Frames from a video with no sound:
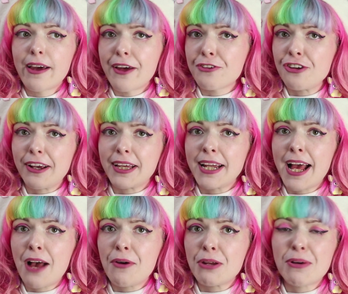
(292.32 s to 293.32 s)
and checking it
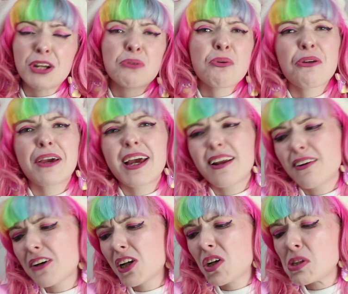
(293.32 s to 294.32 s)
out anyway. And you also get
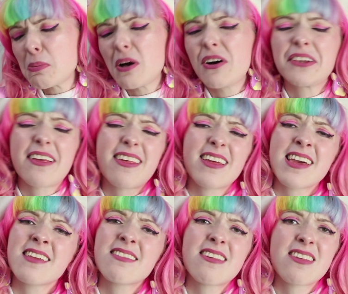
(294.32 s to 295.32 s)
like a load of behind the
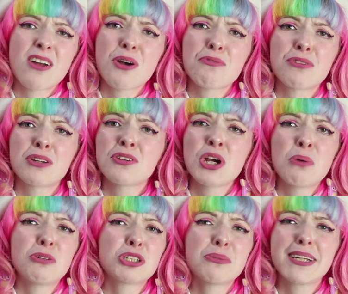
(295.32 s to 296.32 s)
scenes stuff, and
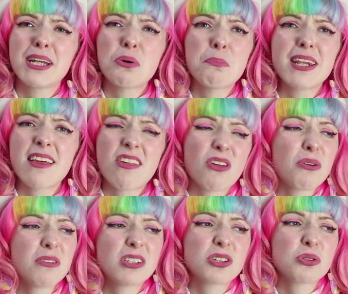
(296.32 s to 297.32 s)
we're doing little mini
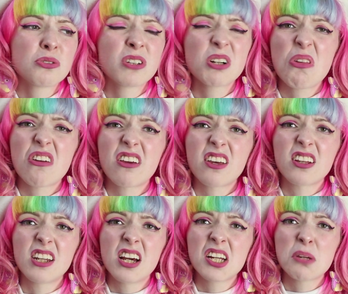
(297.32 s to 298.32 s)
sewing tutorials so you
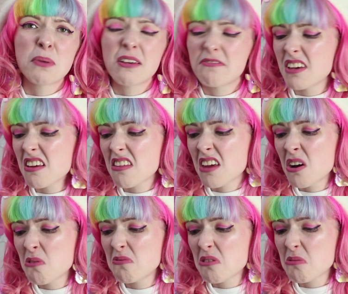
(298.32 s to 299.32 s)
can learn a bit for
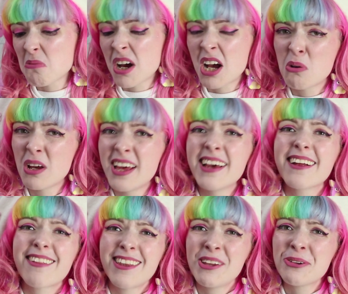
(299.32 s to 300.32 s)
yourself as well.
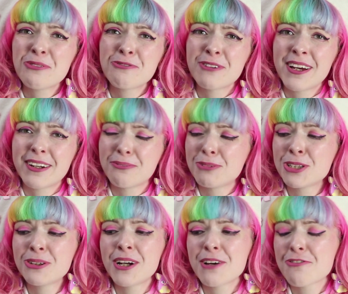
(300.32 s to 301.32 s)
It's a lot of fun. We
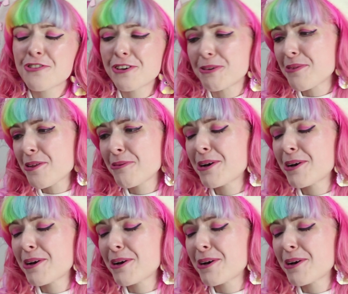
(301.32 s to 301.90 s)
do live streams as